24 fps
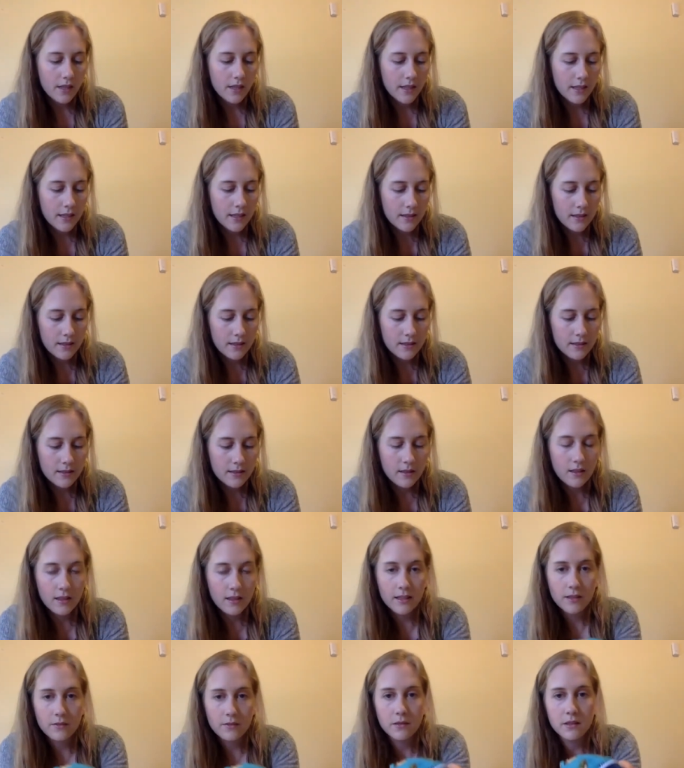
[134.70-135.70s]
And it's
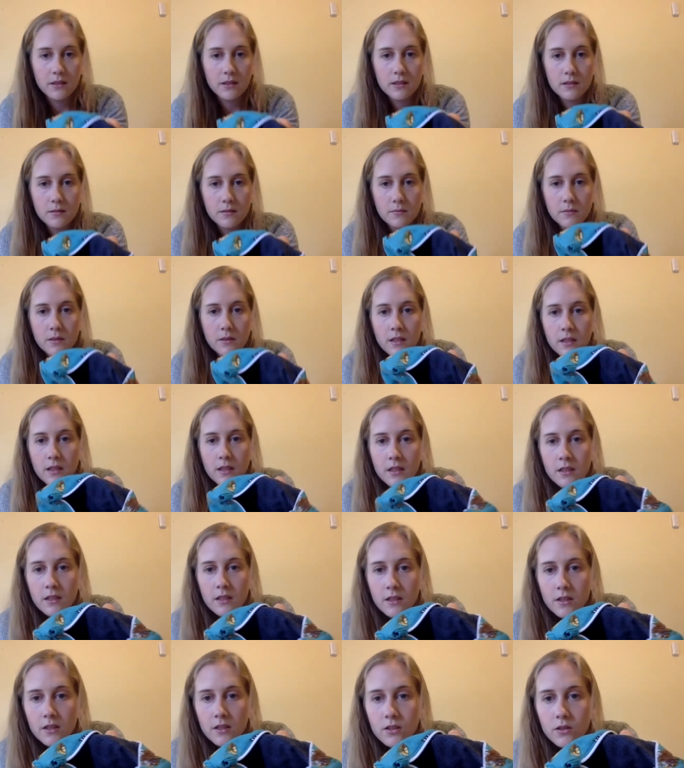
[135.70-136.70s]
lined with some
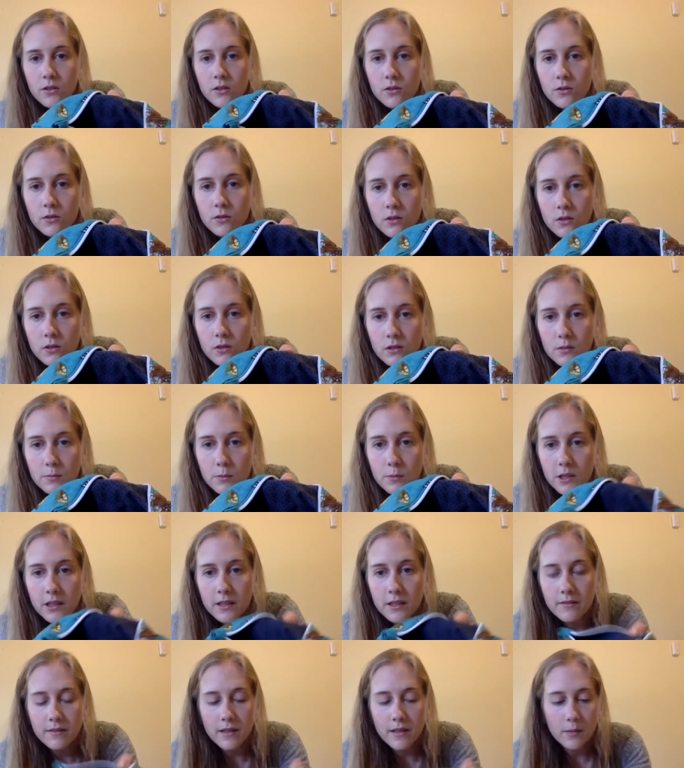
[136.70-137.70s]
cool
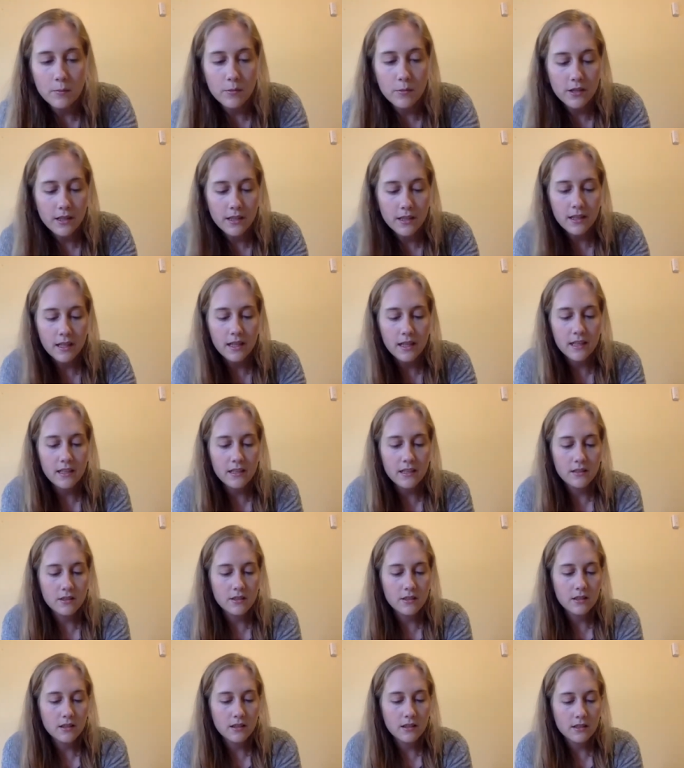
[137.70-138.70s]
spotty fabric and
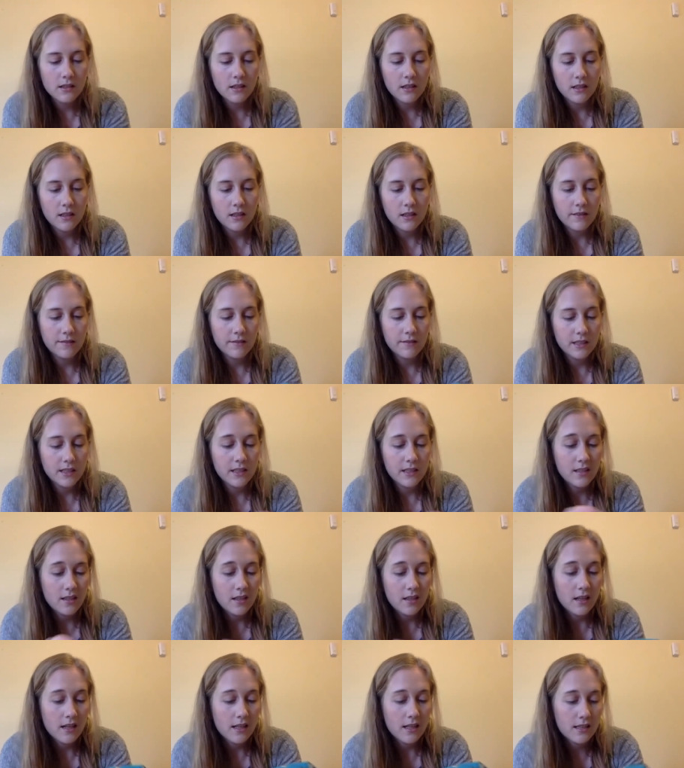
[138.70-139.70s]
it's just a lovely
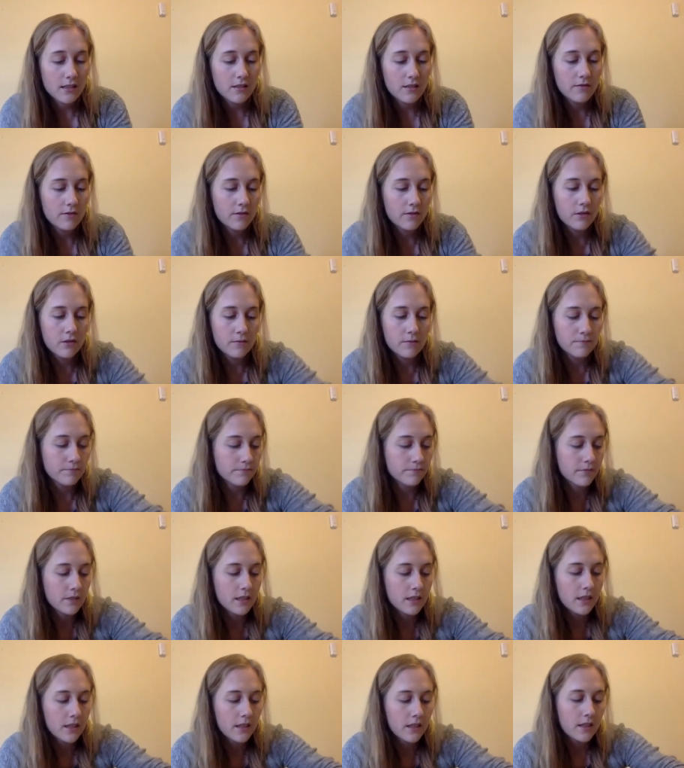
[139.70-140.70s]
size for
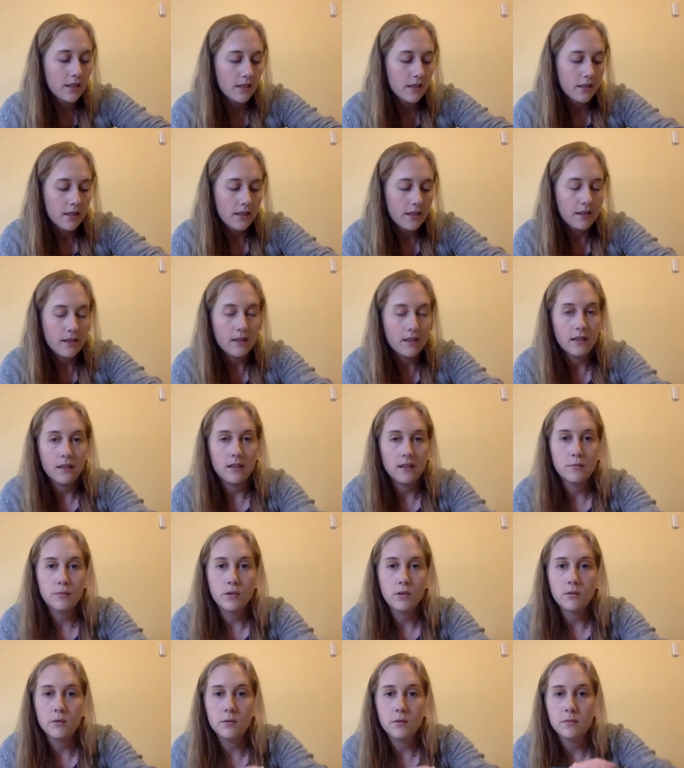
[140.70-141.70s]
uh,
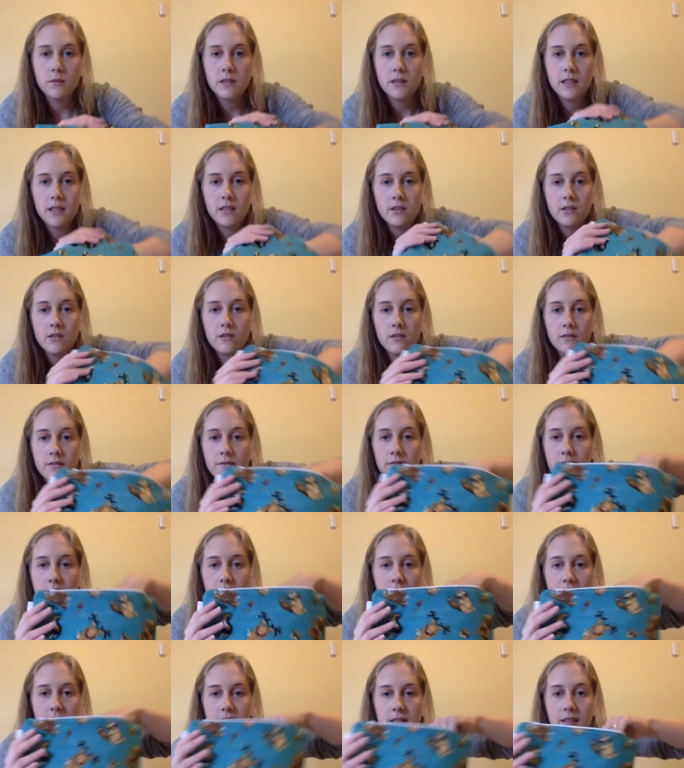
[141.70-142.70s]
probably you could
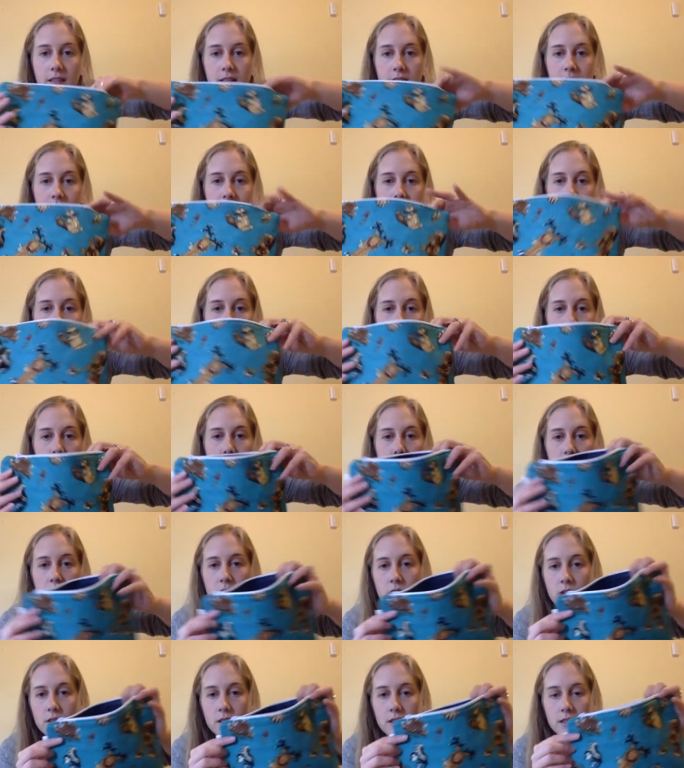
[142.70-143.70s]
fit some
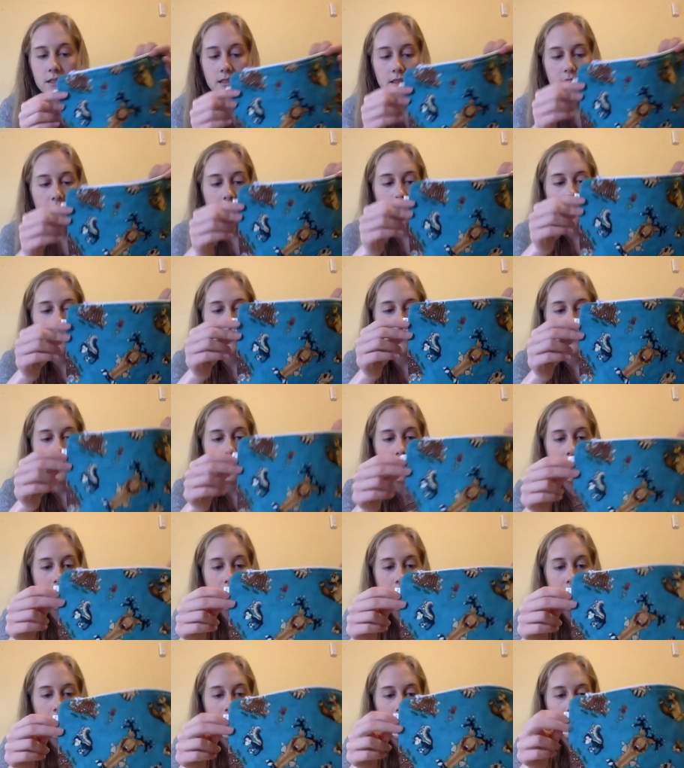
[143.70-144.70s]
socks,
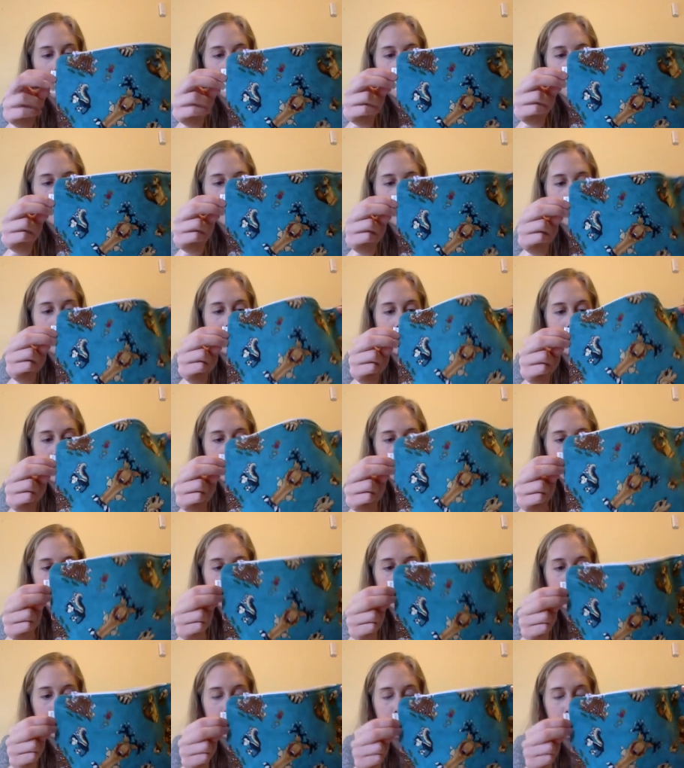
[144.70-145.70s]
uh, a
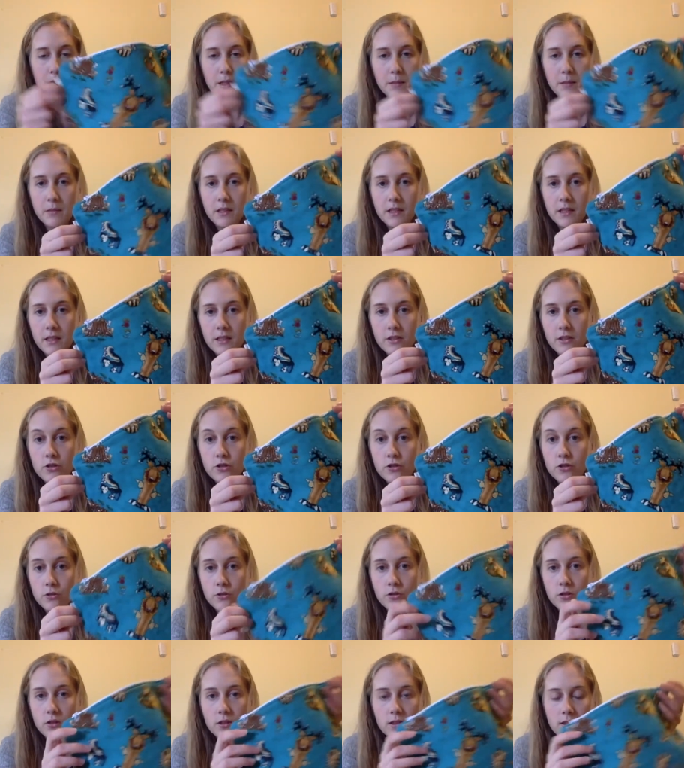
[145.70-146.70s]
hat, maybe a
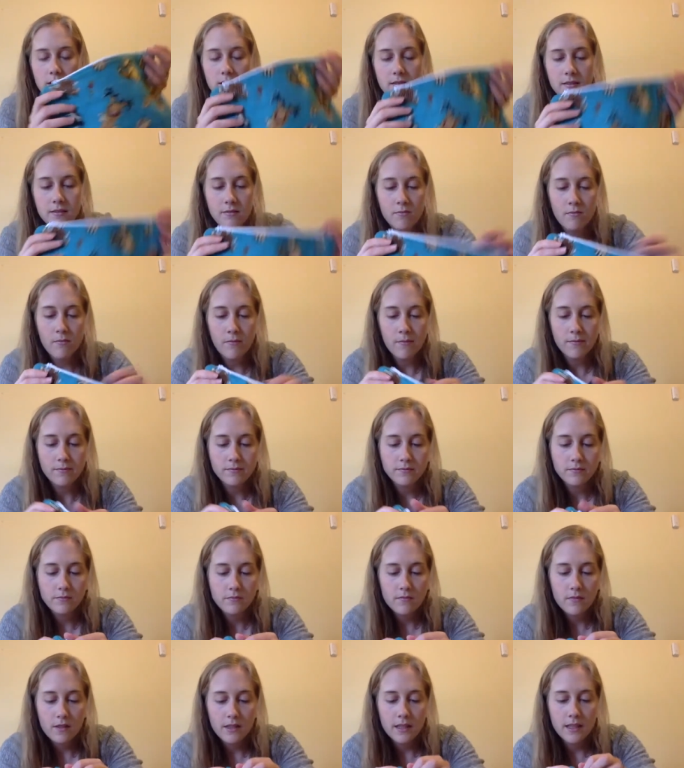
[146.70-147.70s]
shawl
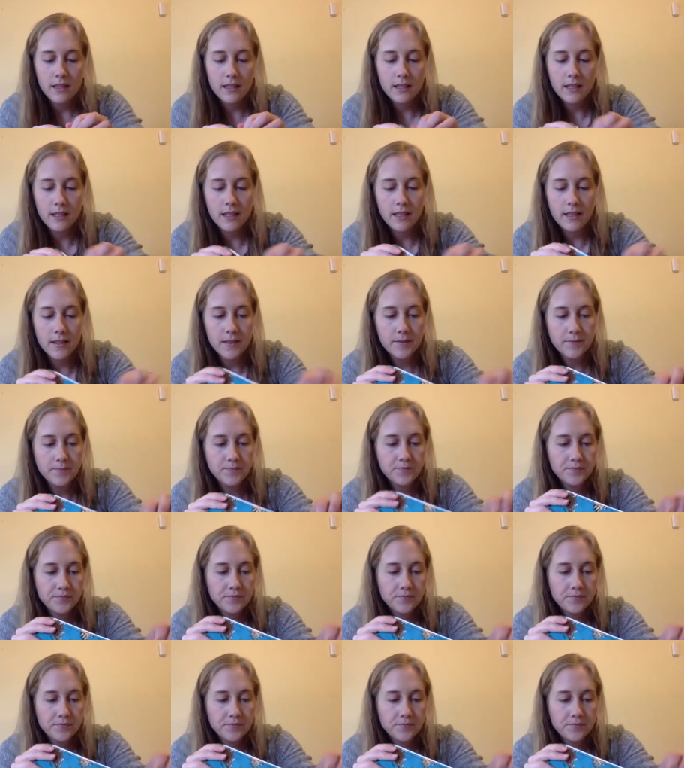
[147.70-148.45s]
in here.